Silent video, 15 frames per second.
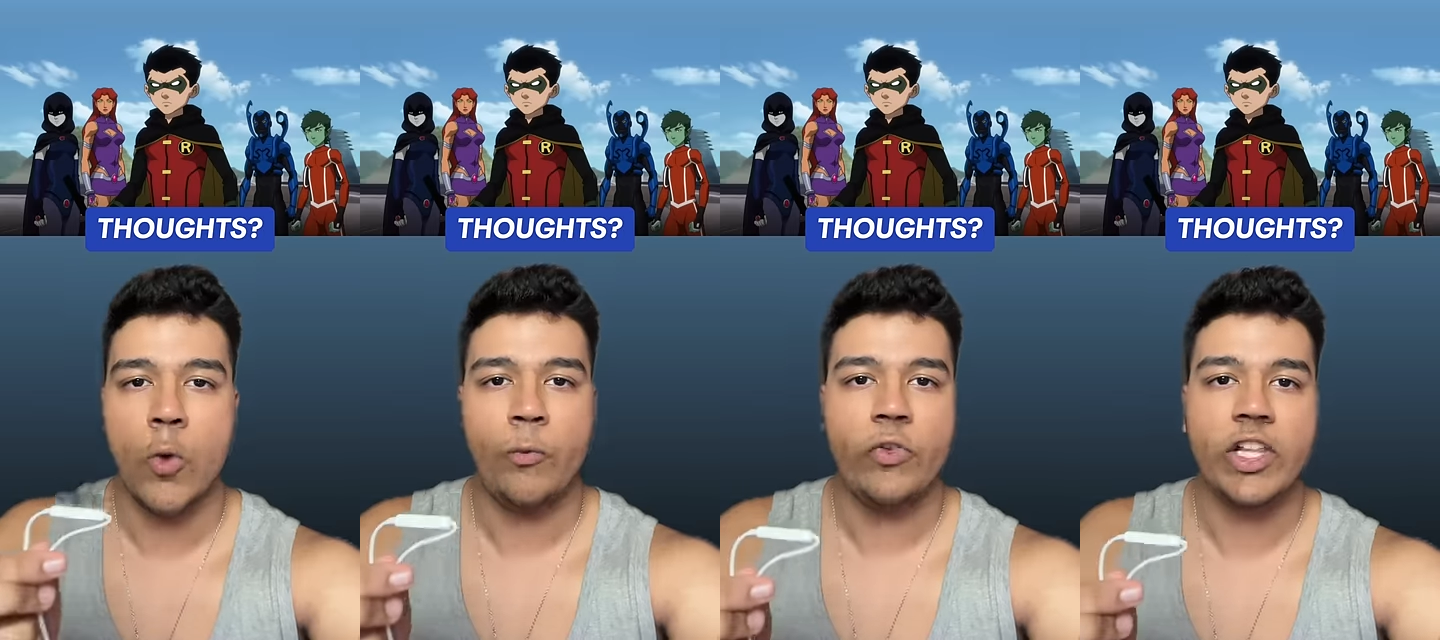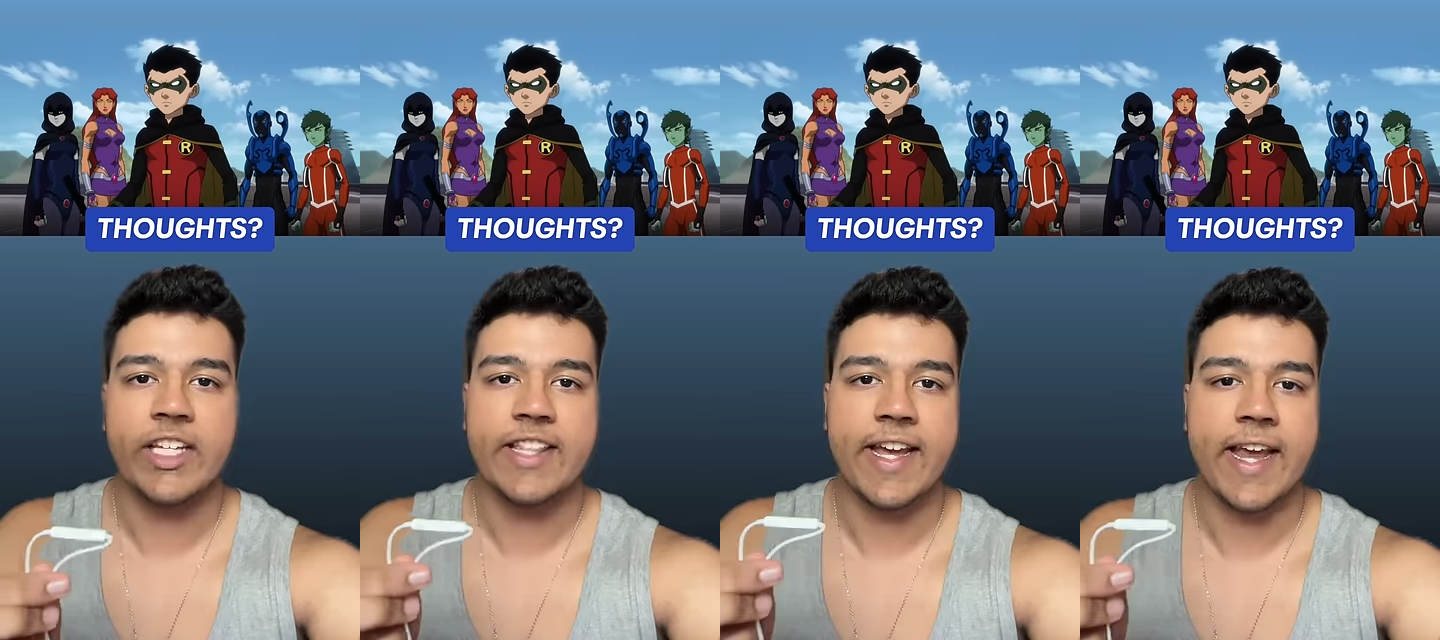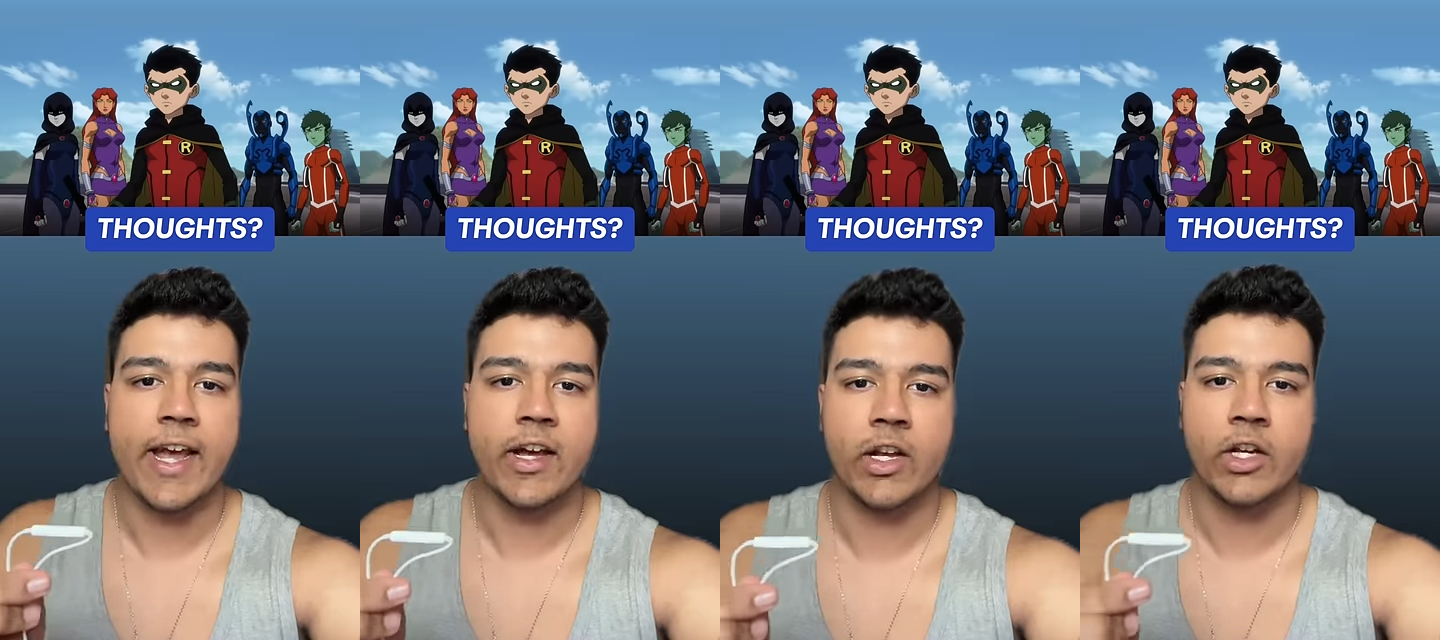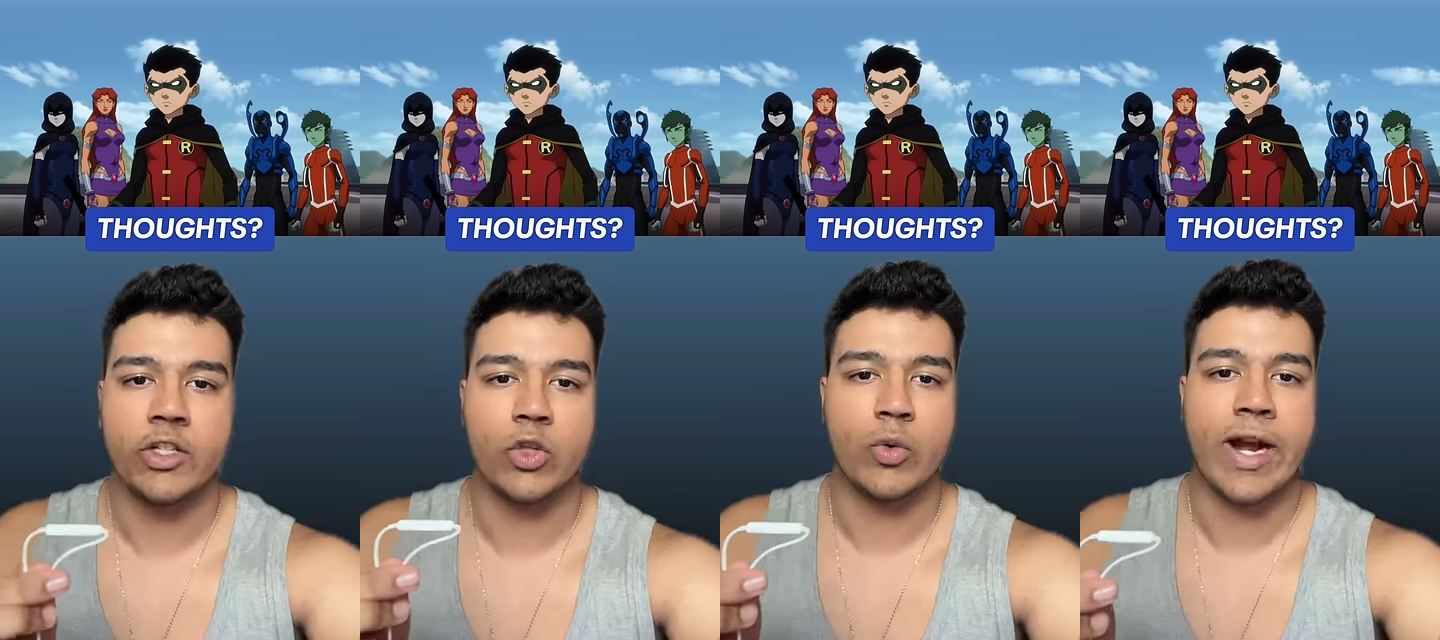Hopefully they get
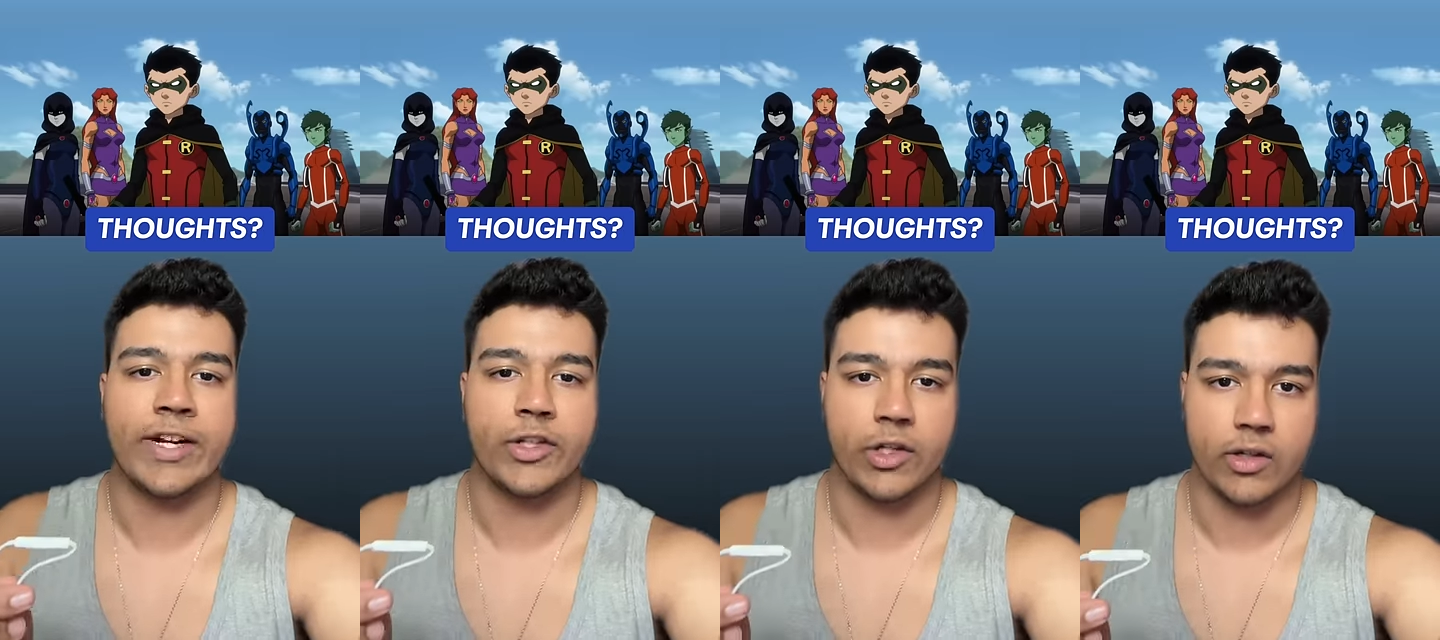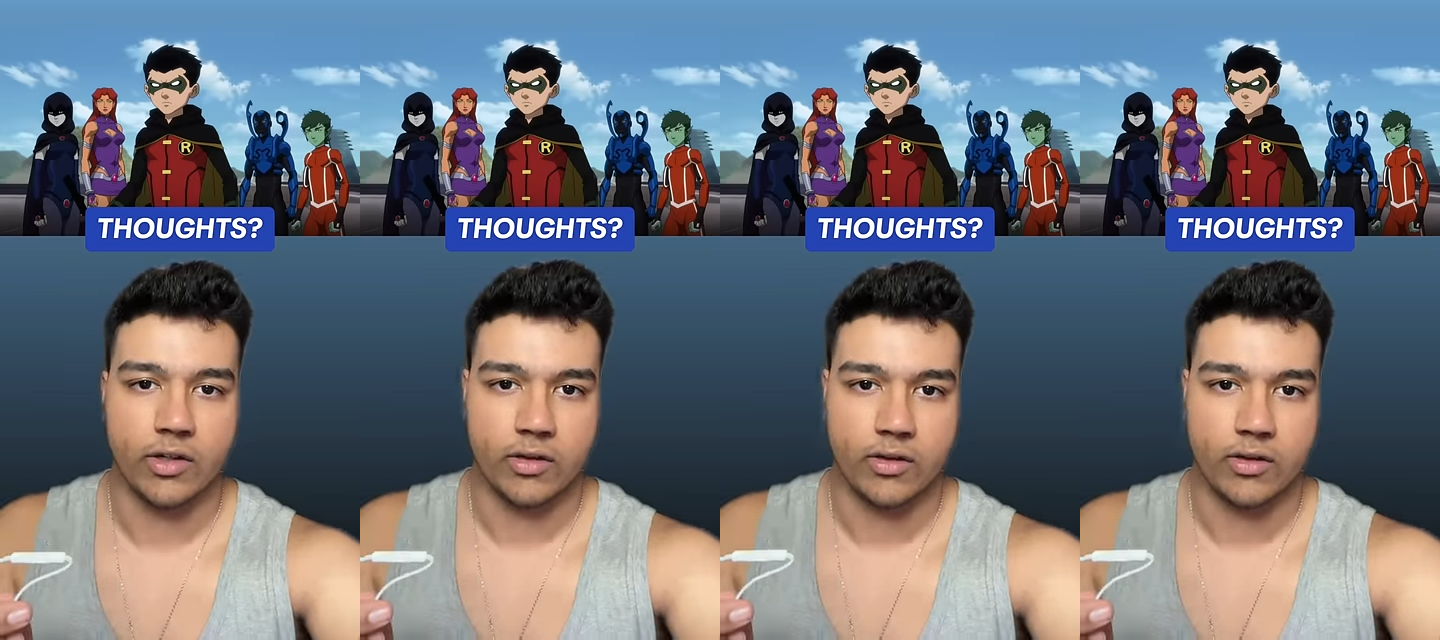a good director.